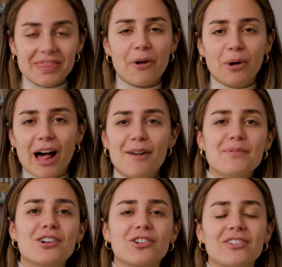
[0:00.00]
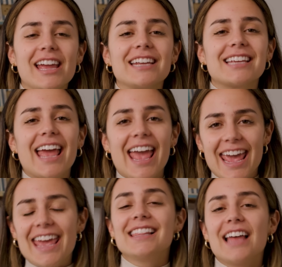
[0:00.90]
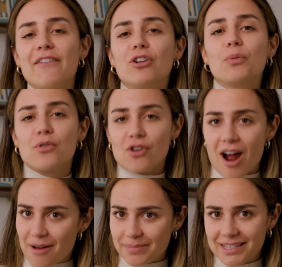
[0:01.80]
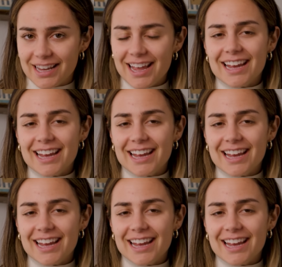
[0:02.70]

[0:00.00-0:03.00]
that will help you create A level prompts.